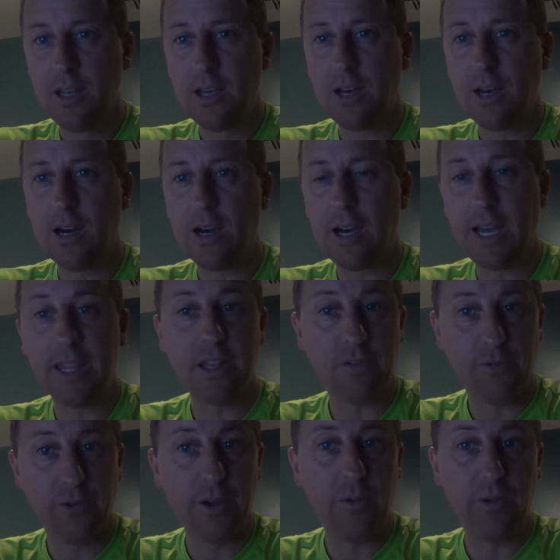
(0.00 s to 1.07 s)
uh, and that
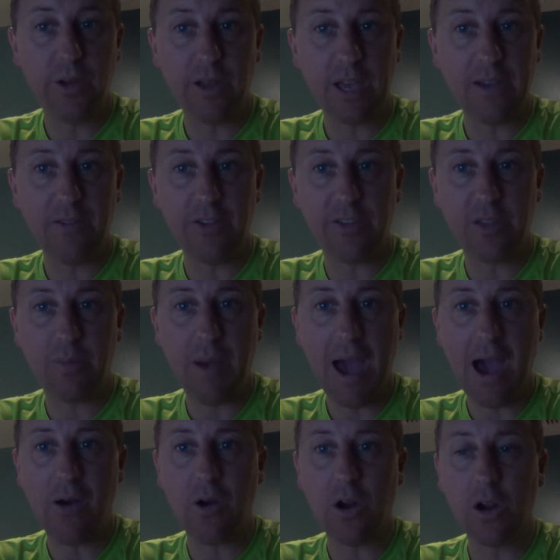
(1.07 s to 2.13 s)
free will gave us the
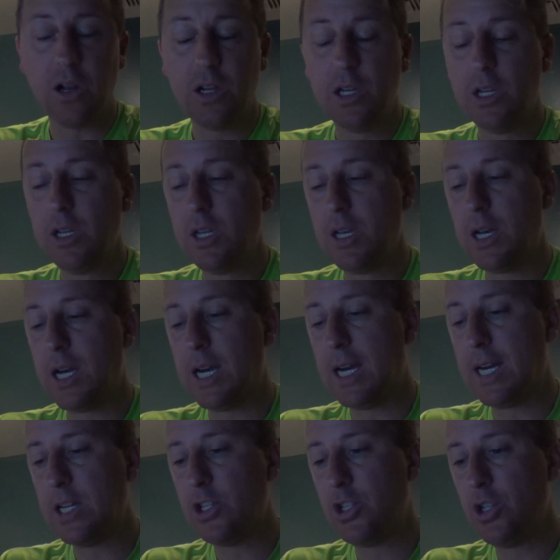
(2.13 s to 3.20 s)
power
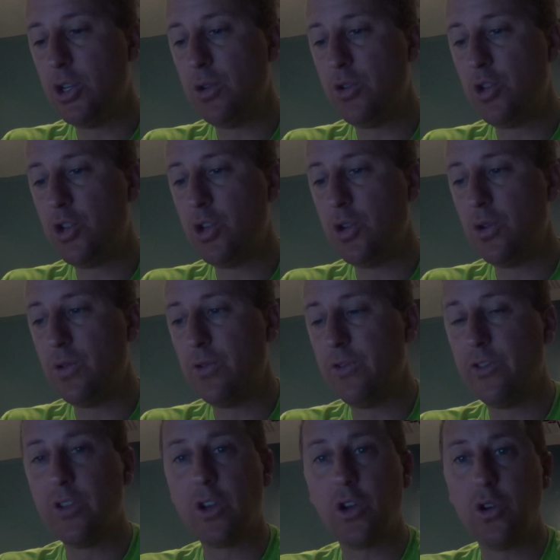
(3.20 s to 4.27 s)
uh, to
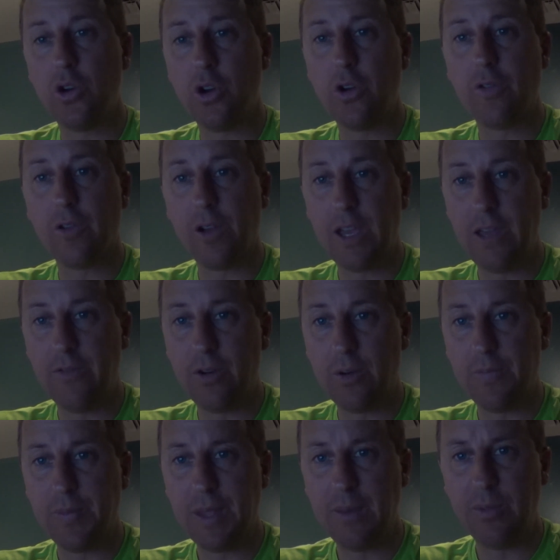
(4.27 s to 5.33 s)
choose good over evil.
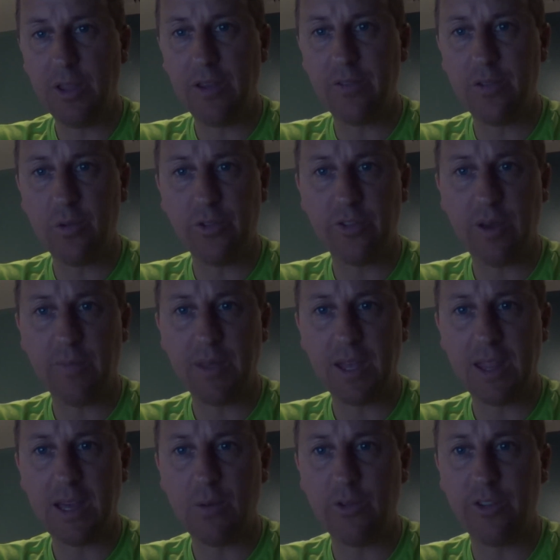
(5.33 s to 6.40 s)
He believes it was
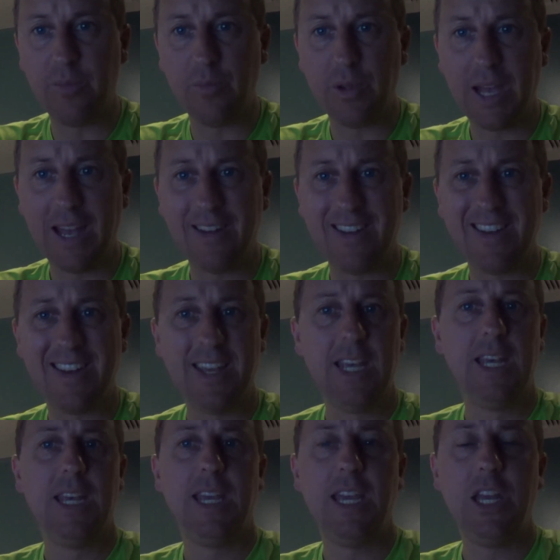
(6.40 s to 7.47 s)
something that was implanted
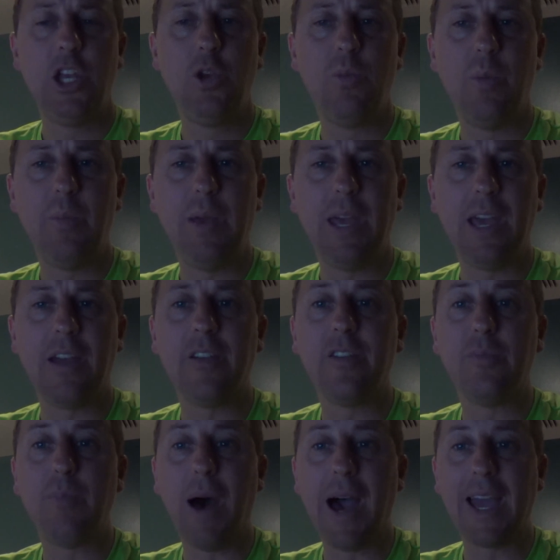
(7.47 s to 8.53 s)
in human beings
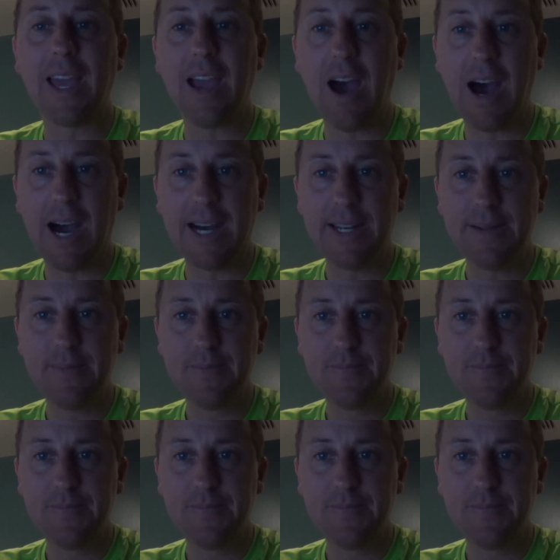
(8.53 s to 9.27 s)
by God